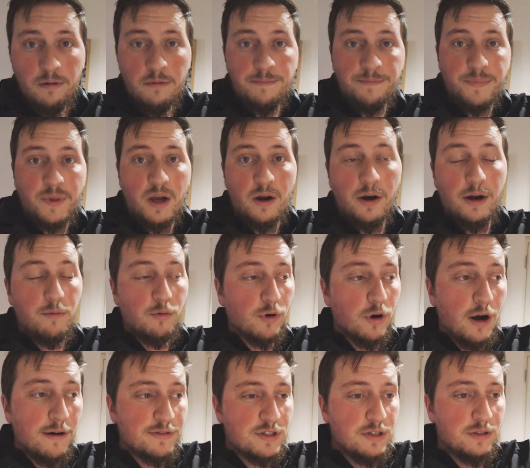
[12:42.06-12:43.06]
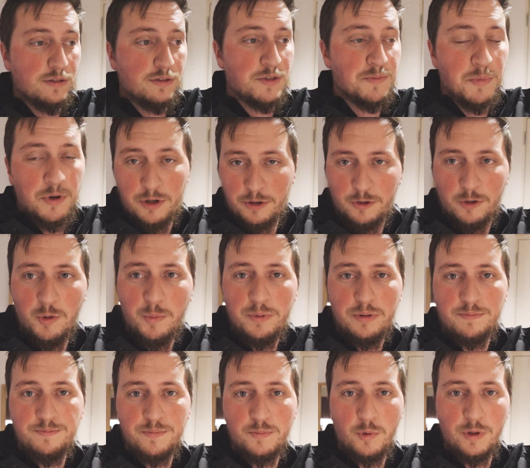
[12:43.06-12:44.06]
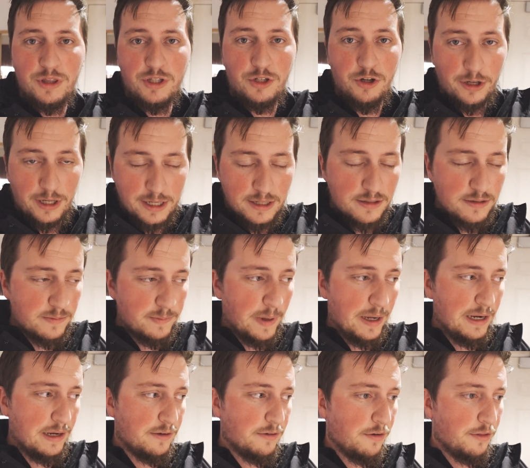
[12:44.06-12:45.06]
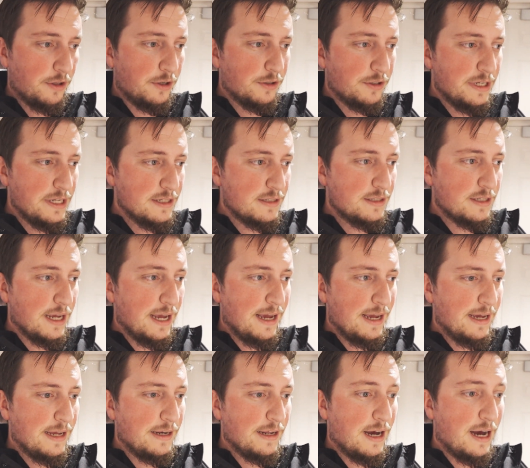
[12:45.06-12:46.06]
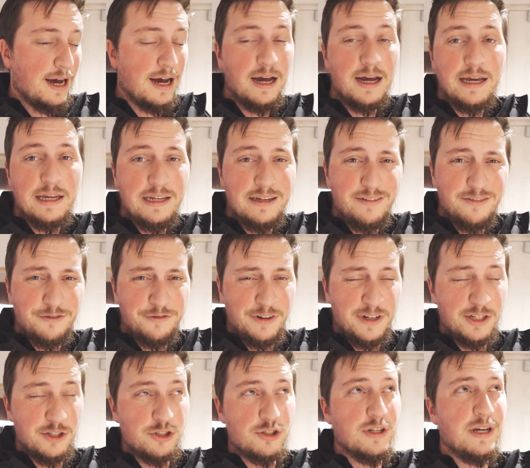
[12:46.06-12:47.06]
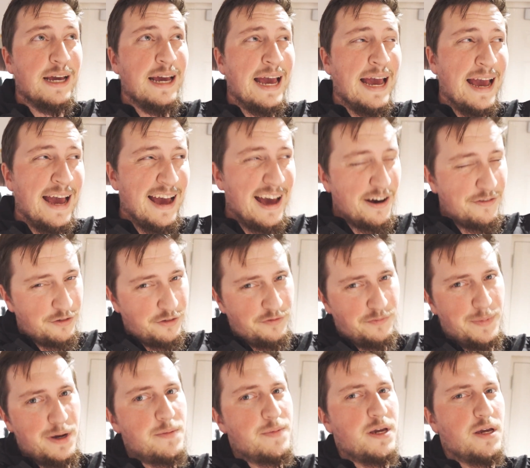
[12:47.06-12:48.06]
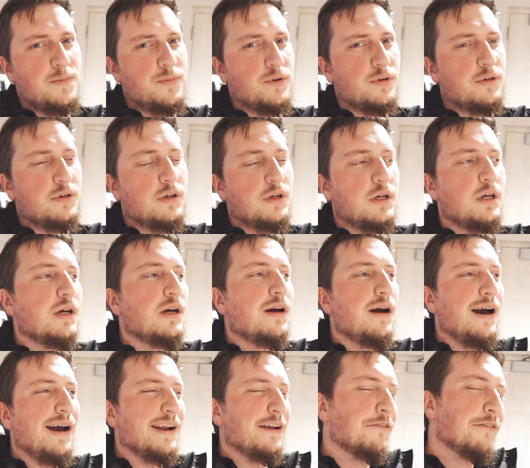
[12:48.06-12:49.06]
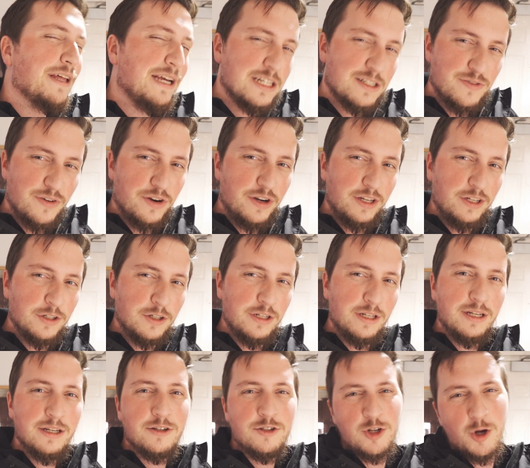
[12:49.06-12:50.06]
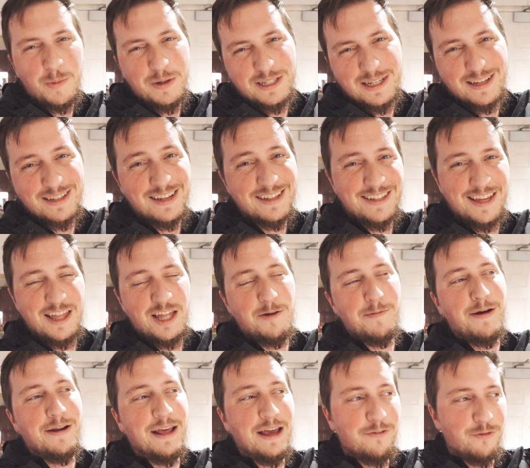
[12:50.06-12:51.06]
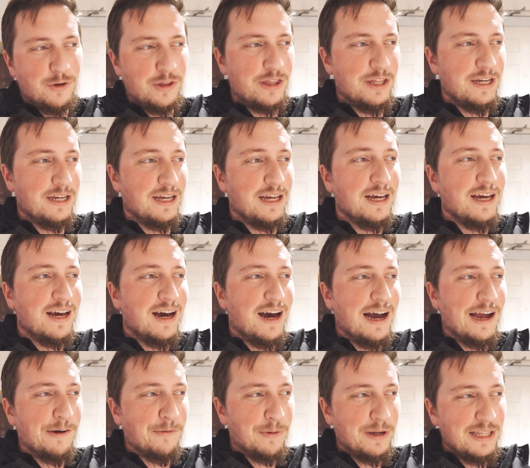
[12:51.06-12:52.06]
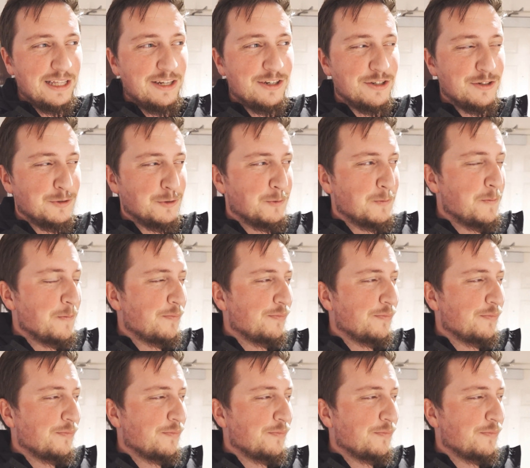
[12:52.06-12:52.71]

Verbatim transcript: All right, we're off to small group with the cookies and the goodness, and I finished half of my paper. I don't think it's very good. Shelby says I say that about everything. I really do.